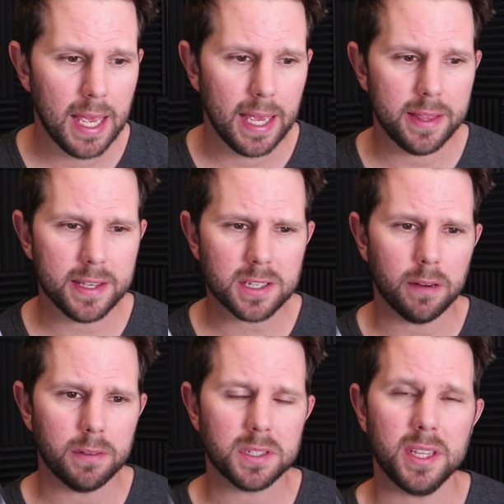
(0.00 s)
And this
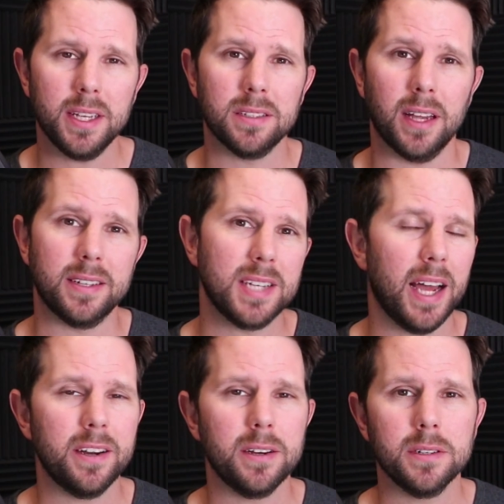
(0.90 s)
covers things like
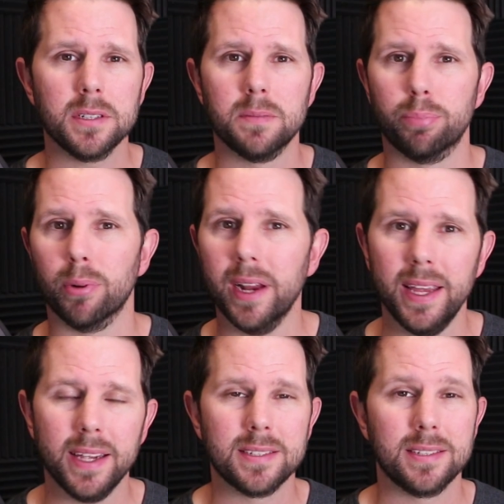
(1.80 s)
tires,
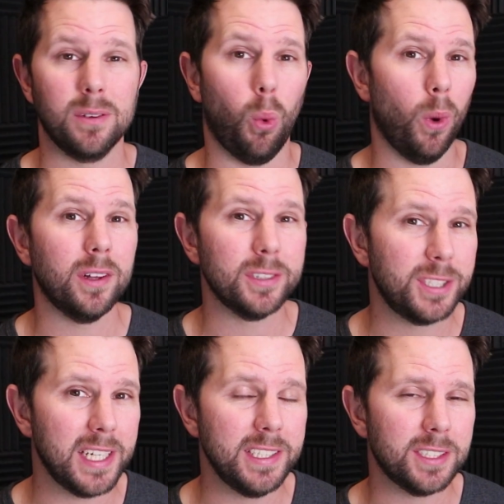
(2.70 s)
brakes, oil
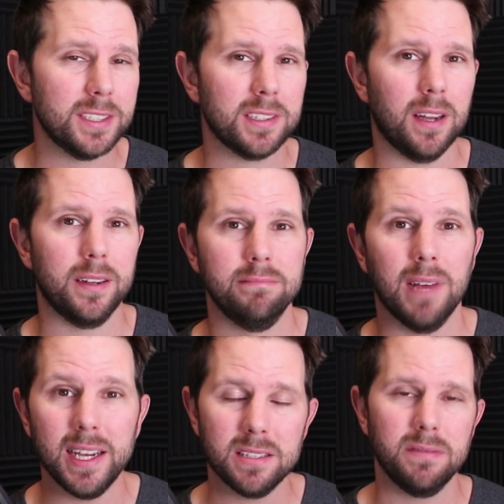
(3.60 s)
changes on
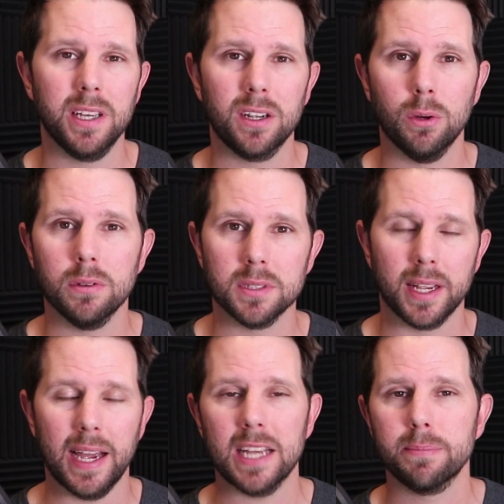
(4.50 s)
ICE vehicles, the
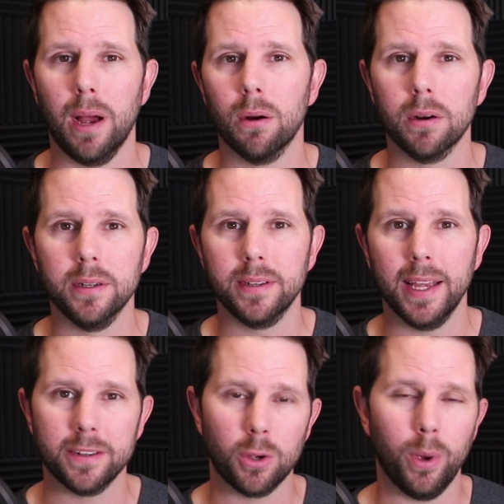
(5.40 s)
gas powered
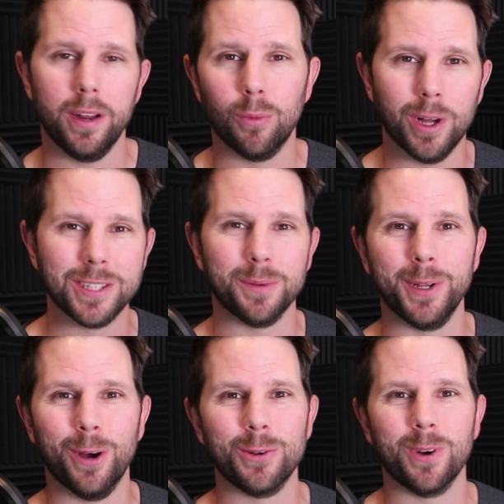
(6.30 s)
antiquated ones that we
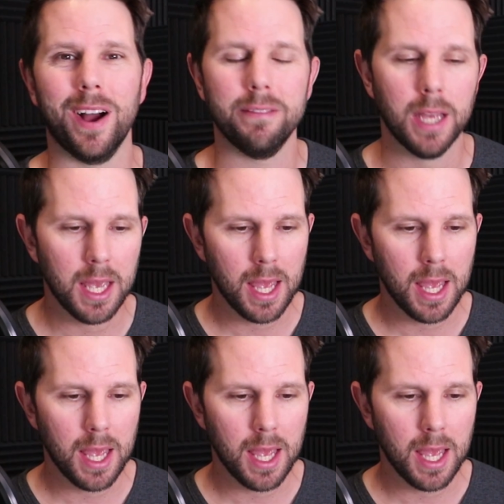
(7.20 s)
don't drive,